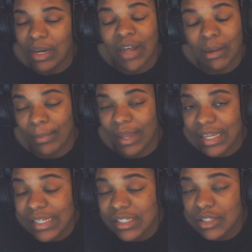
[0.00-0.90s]
button, follow me on my
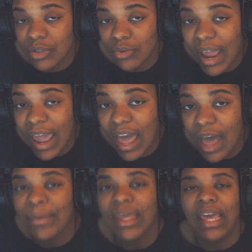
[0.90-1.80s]

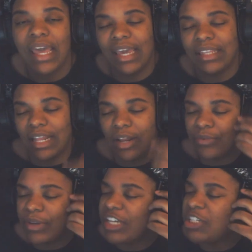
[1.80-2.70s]
Instagram, hit that
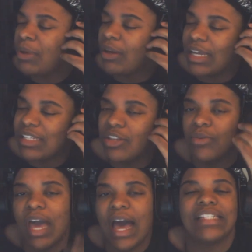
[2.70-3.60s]
notification bell, and I'll see
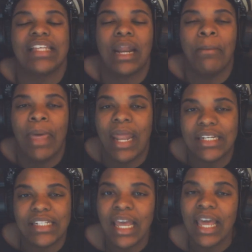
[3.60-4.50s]
you guys in a
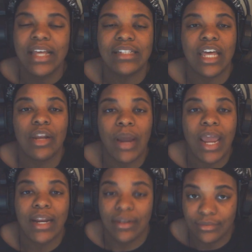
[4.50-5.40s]
minute. It's Taylor
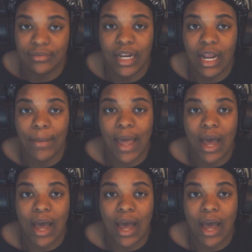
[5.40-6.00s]
Rain, I'm